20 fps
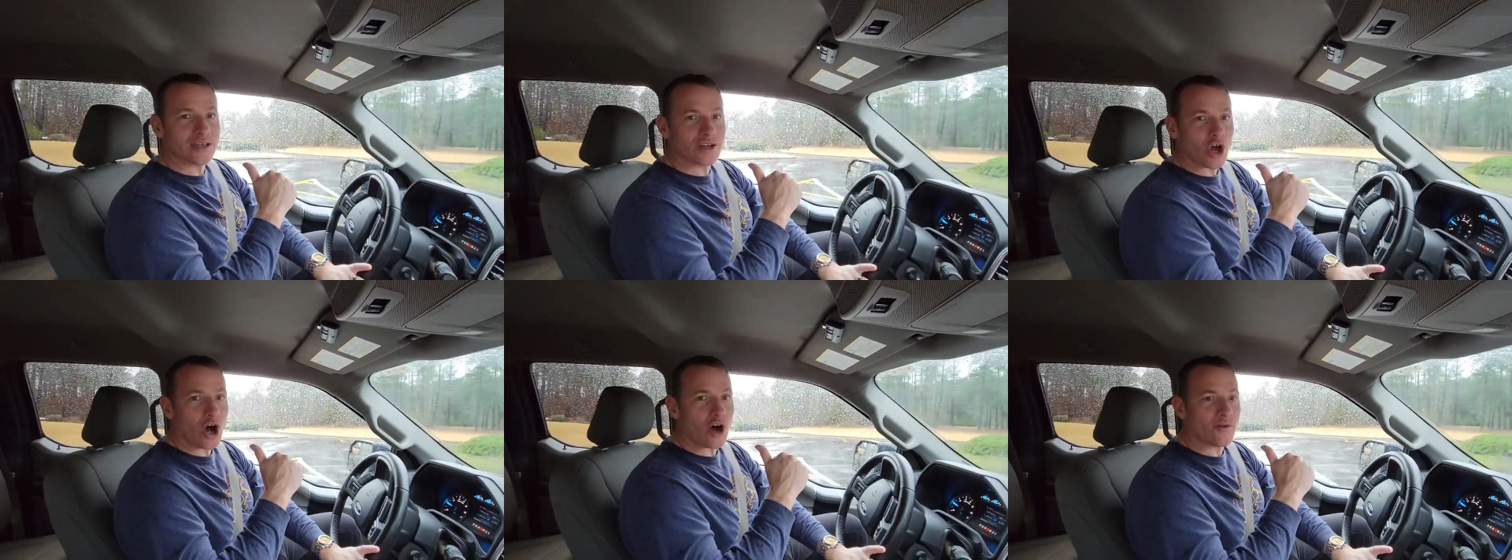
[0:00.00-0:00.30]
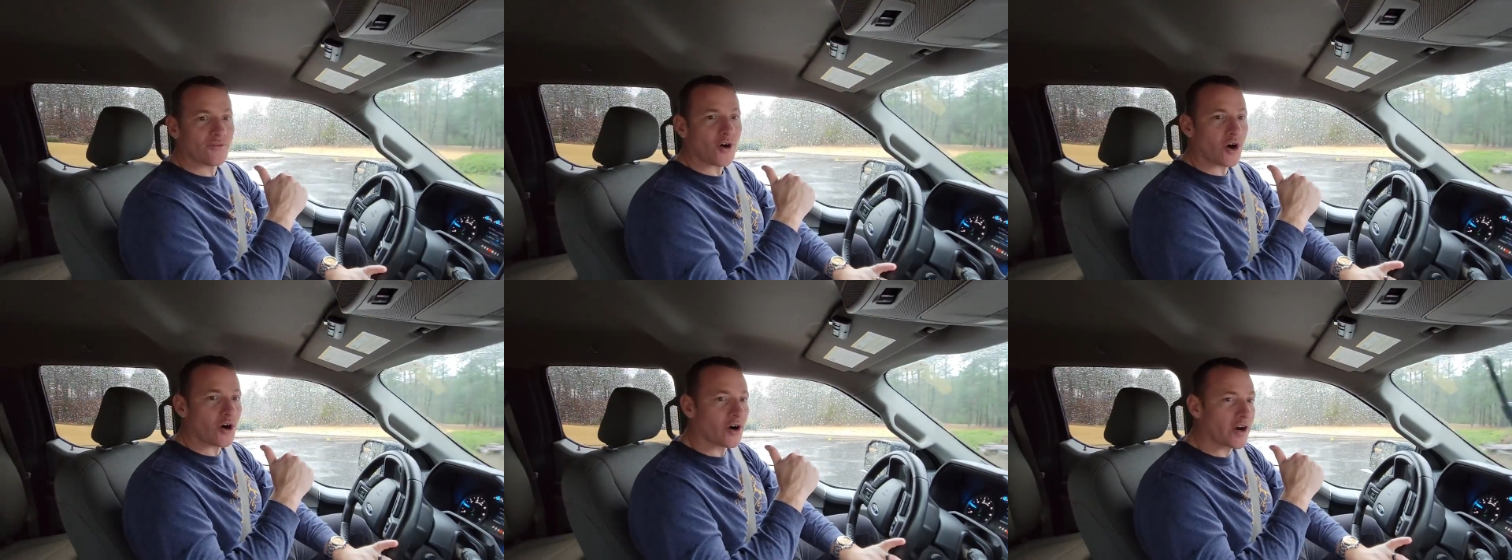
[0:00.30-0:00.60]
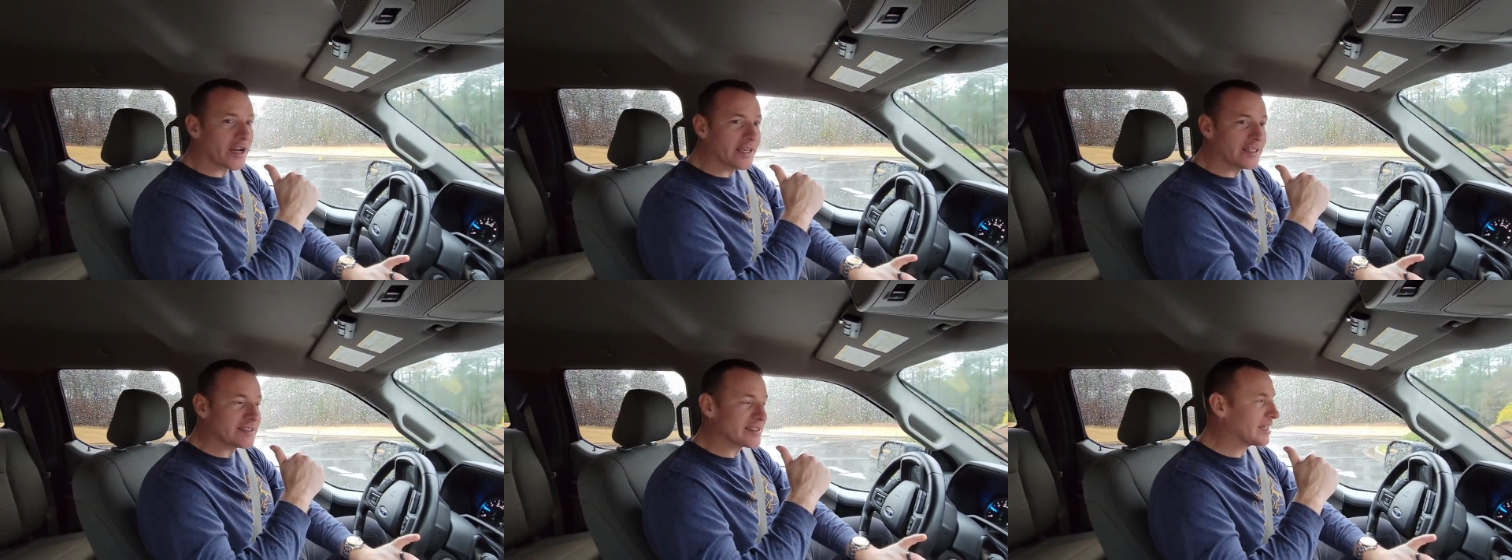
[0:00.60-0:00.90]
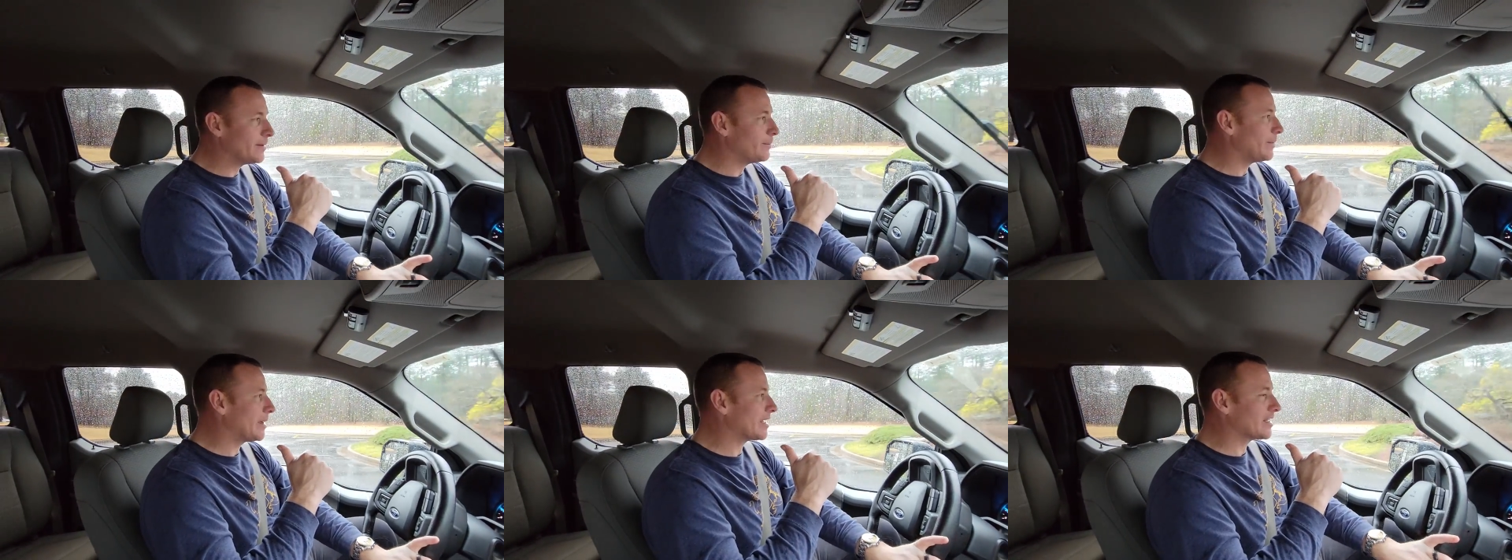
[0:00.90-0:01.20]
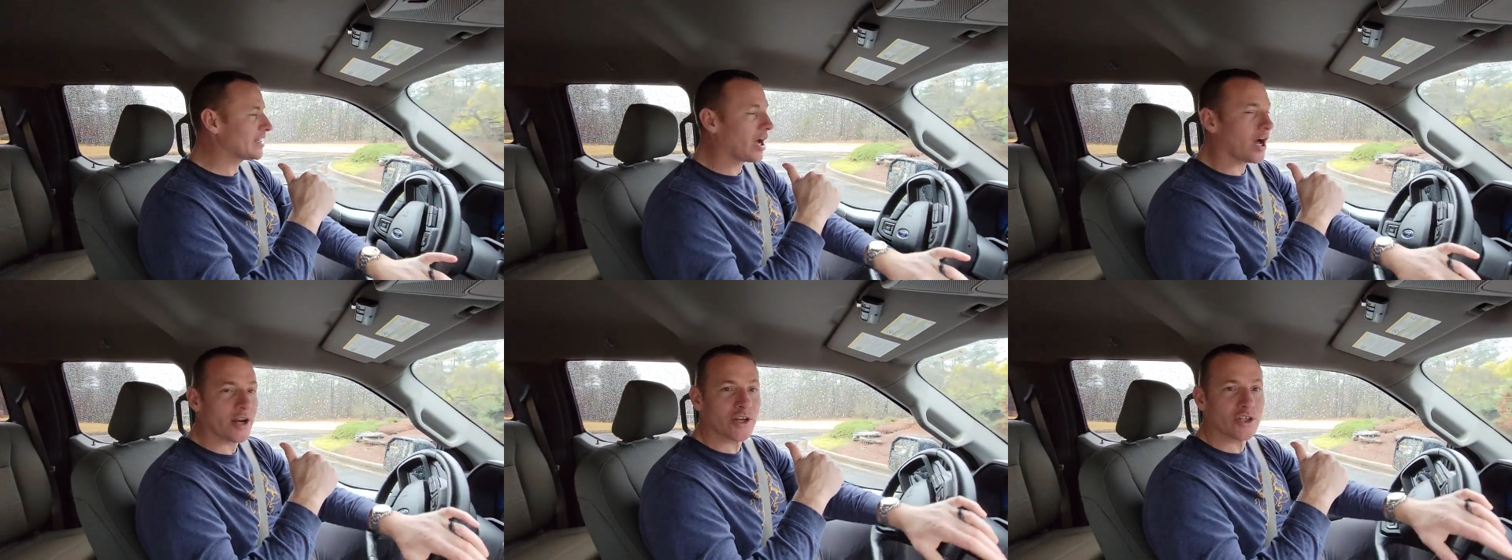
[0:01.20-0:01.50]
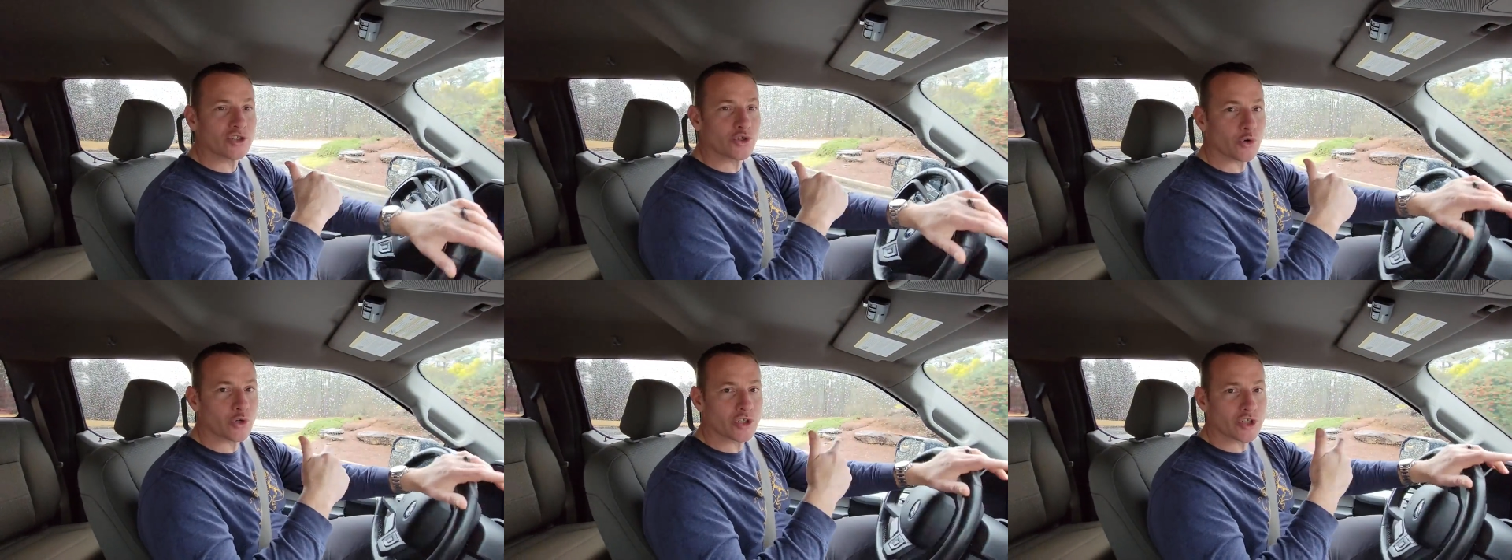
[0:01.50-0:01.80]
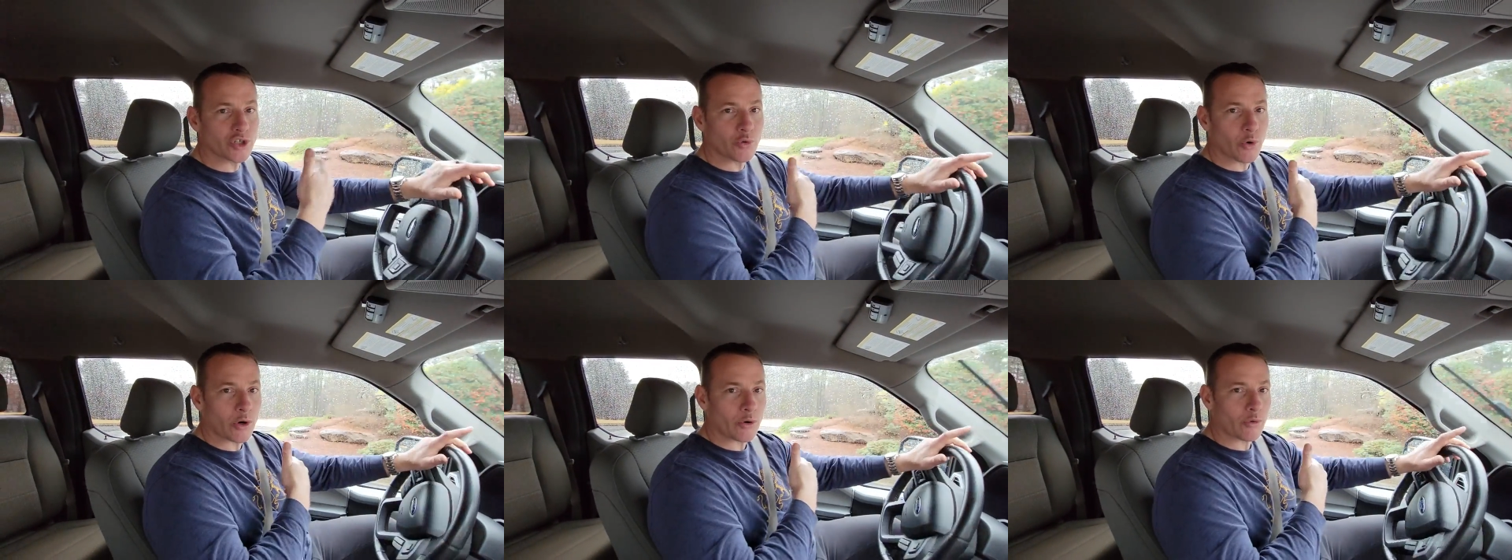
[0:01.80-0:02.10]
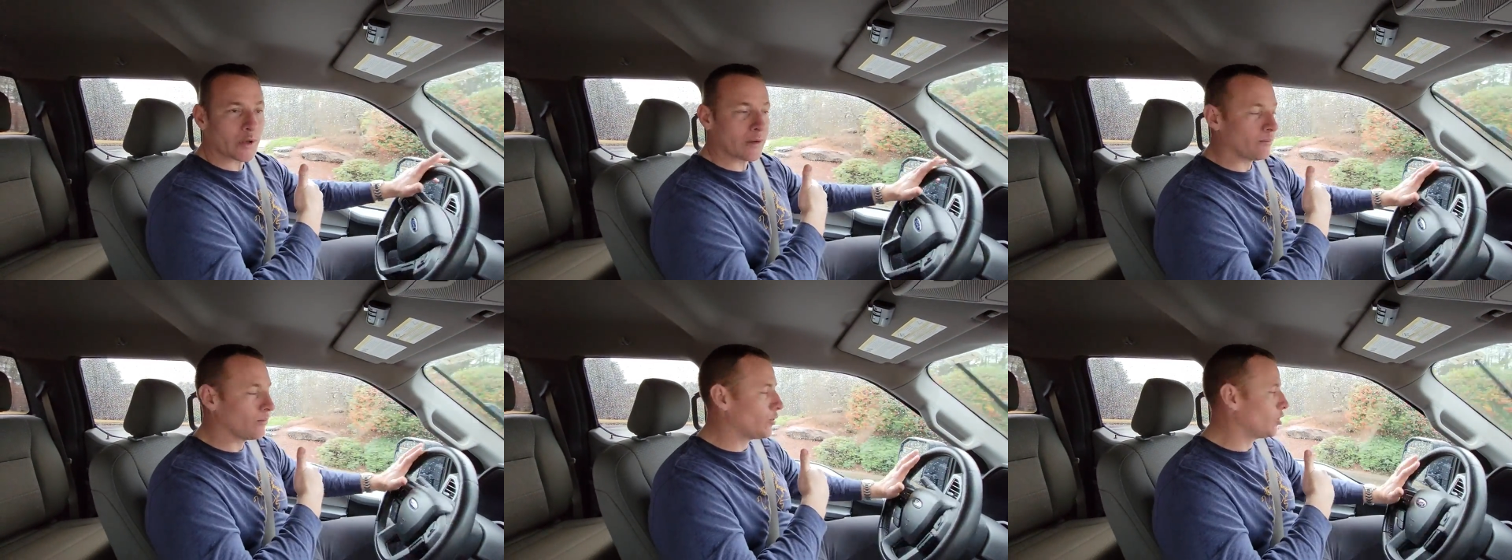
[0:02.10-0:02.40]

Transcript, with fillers: the golf cart is in McDonough, Georgia, where we